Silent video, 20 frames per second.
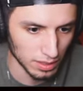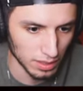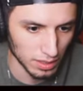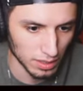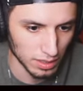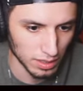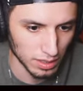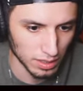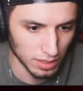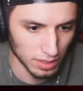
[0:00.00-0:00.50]

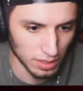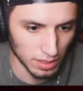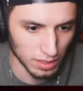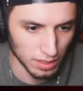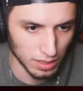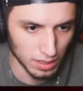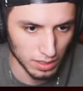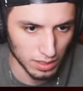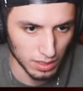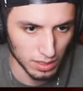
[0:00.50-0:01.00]

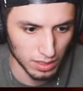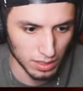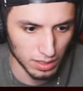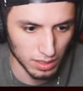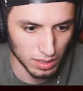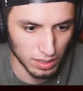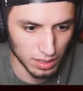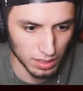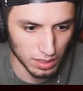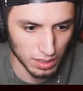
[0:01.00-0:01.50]

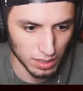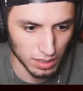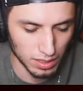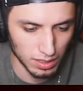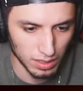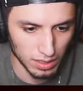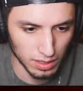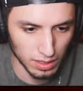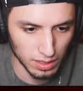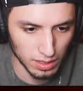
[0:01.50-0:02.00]

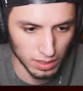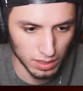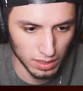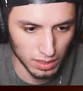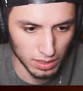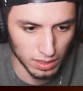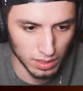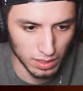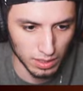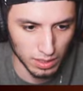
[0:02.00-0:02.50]

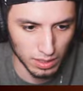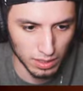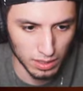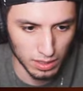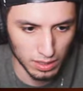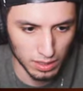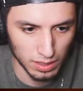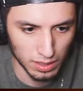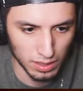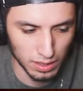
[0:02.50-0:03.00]

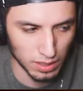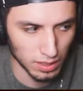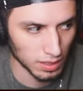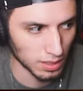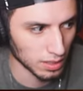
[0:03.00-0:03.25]
(silence)